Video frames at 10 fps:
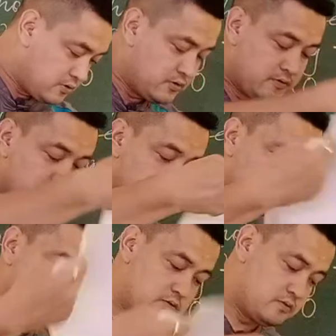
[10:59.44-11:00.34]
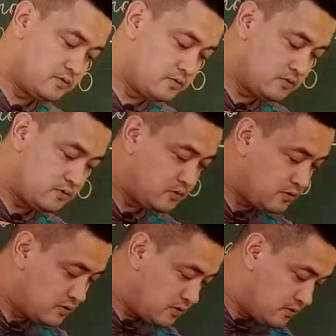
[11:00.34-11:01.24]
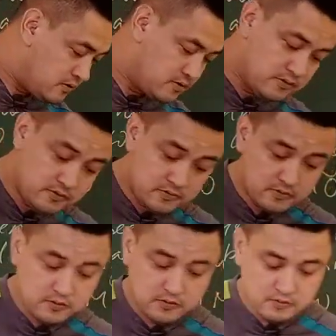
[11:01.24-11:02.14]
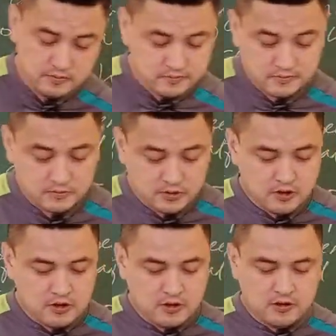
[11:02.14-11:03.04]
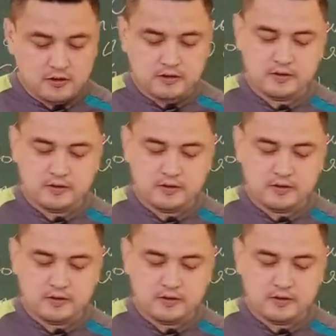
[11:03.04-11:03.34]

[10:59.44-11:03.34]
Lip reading: (no one is talking)